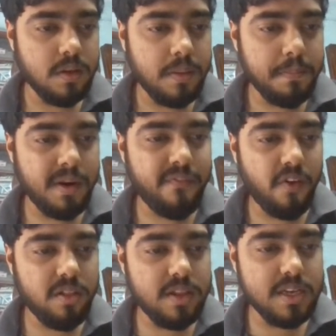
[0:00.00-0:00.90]
But
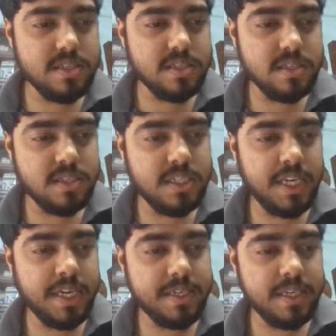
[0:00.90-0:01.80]
for this
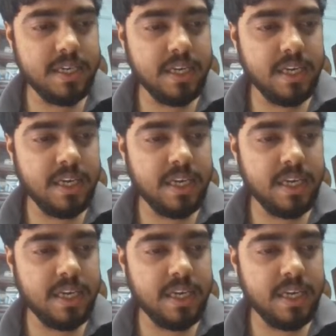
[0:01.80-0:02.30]
C, D, E,